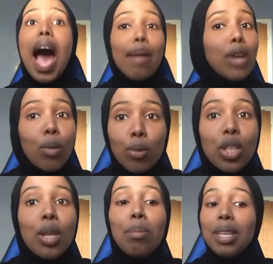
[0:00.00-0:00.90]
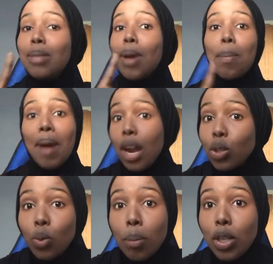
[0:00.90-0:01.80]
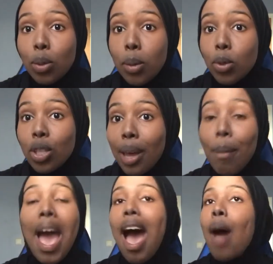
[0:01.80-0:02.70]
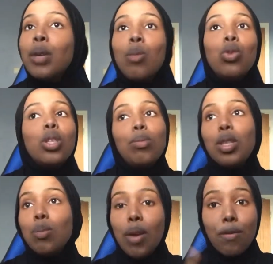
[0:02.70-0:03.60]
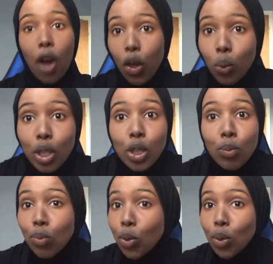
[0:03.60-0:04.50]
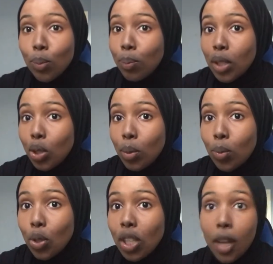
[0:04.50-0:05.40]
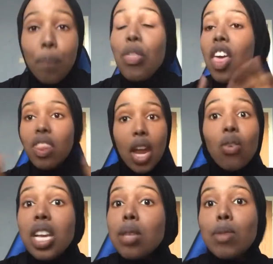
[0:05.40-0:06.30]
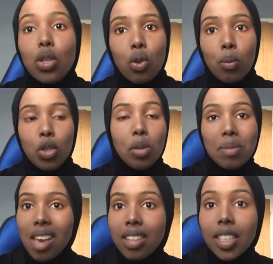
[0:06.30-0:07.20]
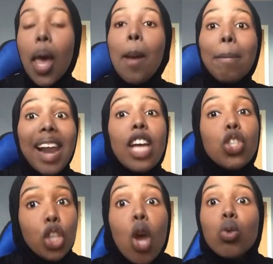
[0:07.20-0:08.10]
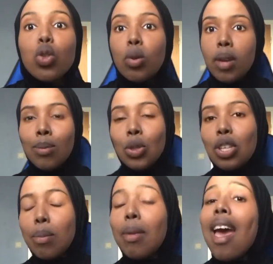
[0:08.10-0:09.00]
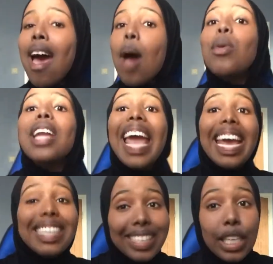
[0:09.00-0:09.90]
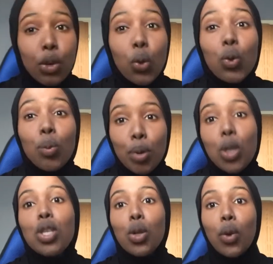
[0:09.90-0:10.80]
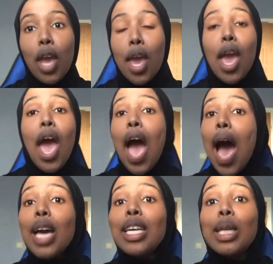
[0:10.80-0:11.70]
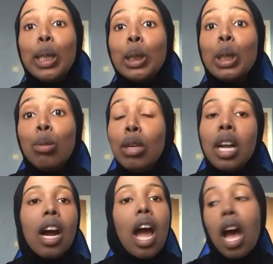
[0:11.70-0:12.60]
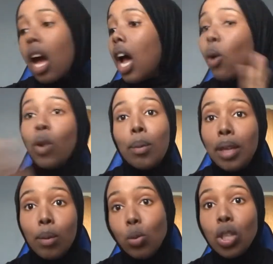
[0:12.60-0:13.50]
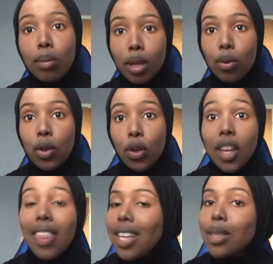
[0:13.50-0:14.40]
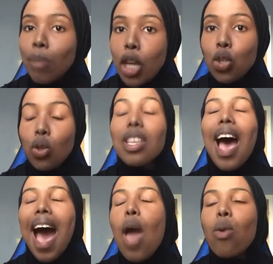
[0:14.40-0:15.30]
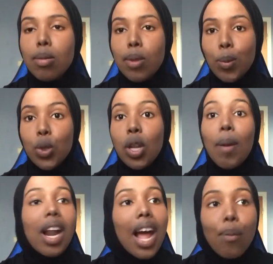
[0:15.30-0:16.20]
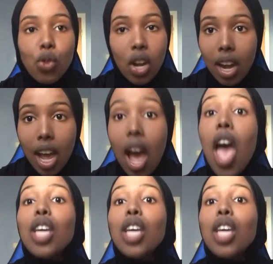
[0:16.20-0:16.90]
I'm not Muslim because my parents want me to be Muslim. I'm not Muslim because my father wants me to be Muslim. They raised me into a Muslim, yes, but I chose to be a Muslim. I'm an 18-year-old person, okay? I can easily be like, I don't want to be Muslim anymore. Okay, that's my choice. I to be Muslim, alhamdulillah.